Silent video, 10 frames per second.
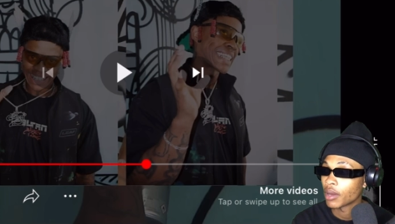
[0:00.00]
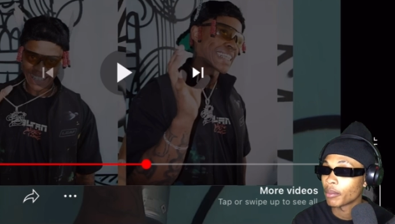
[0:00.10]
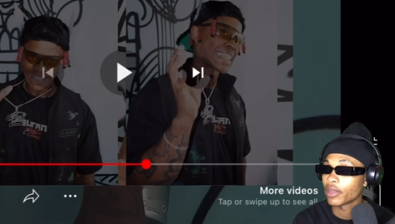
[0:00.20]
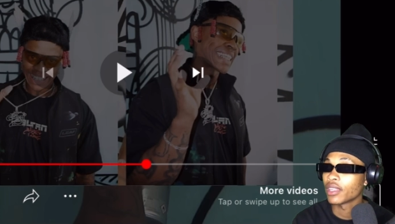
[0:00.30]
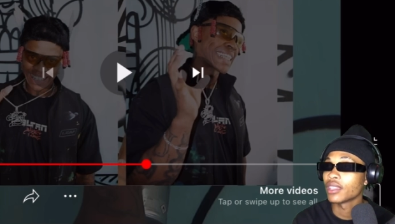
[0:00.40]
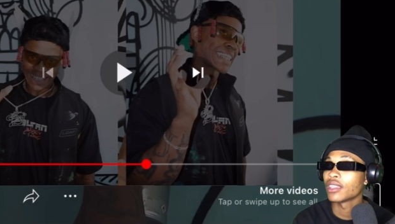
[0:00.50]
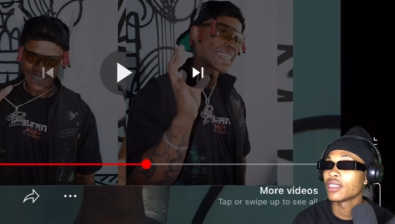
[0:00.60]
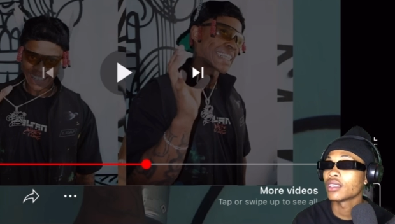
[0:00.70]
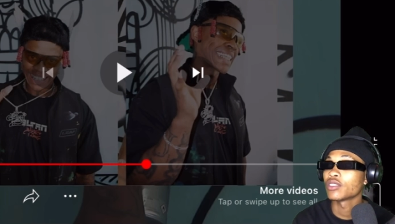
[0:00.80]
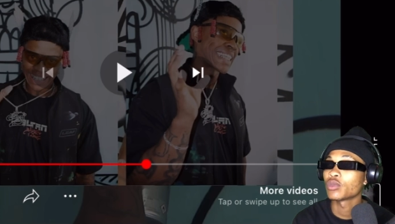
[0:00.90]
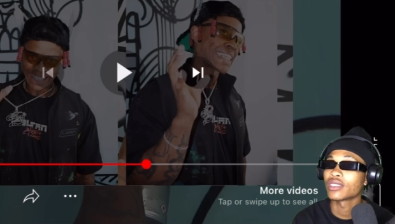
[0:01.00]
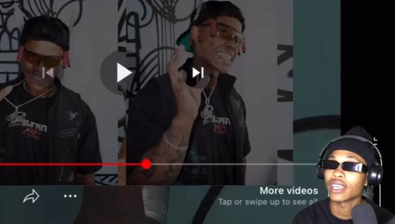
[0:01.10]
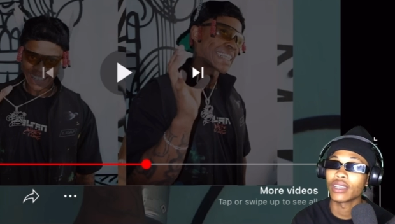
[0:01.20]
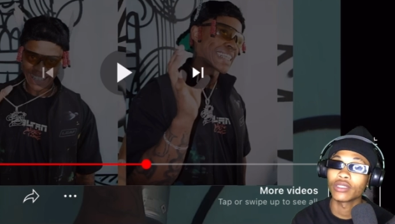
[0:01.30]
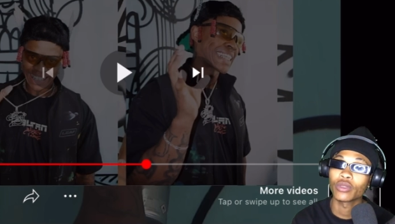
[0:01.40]
Speaker 1: But then the thing is with
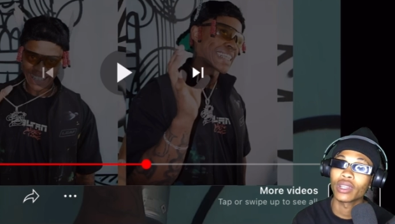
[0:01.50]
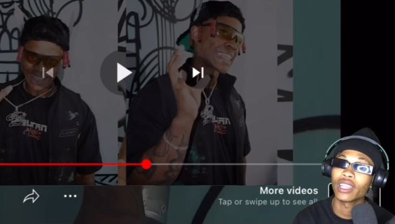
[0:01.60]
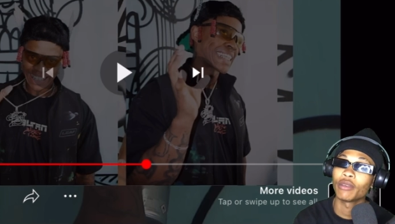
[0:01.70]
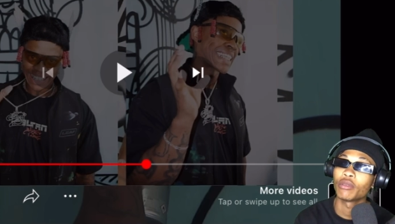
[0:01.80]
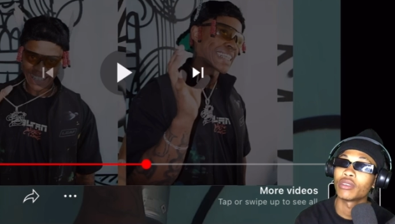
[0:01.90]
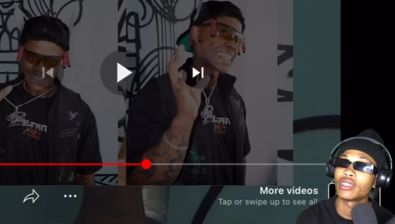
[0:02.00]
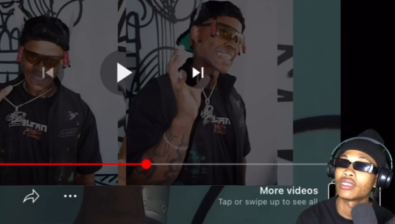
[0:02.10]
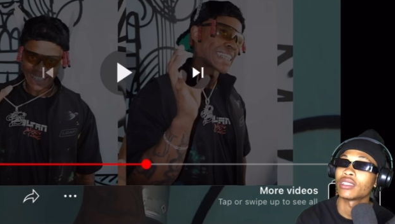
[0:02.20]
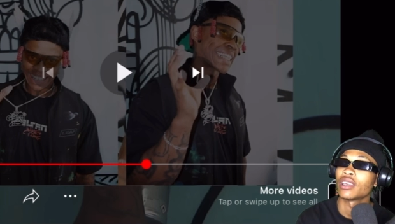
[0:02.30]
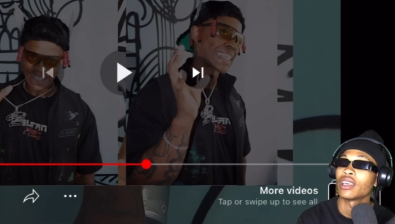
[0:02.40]
signing to a label is